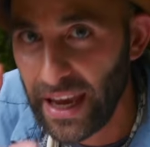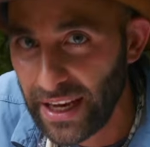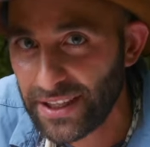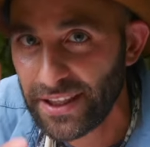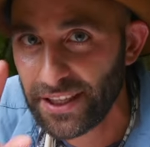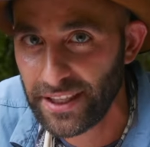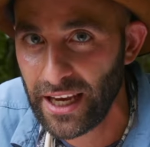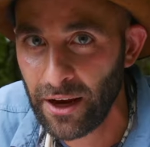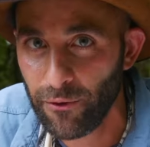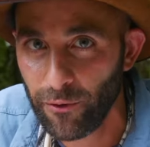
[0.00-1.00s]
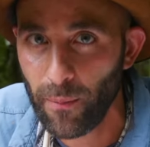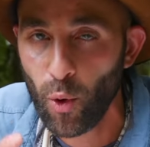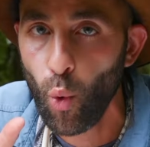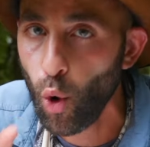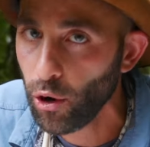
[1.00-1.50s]
is the sting from
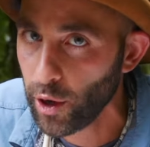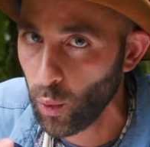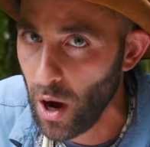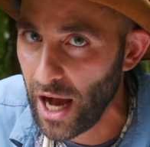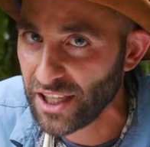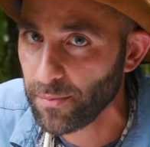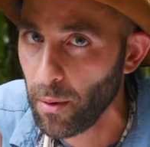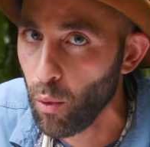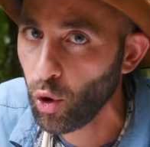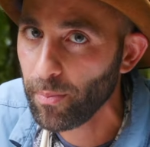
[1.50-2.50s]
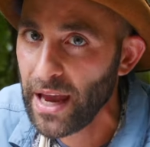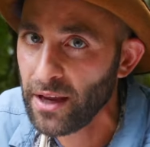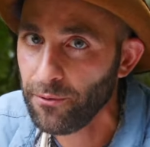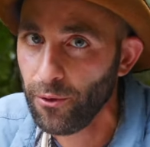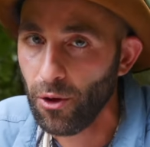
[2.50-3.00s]
the warrior wasp more
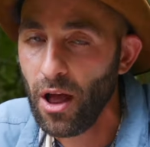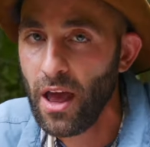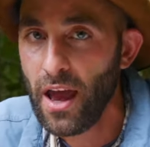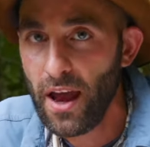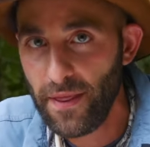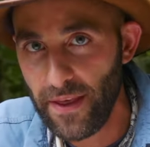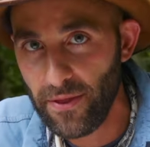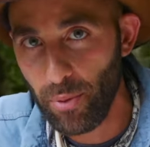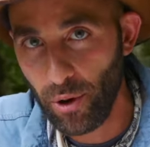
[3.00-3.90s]
painful than the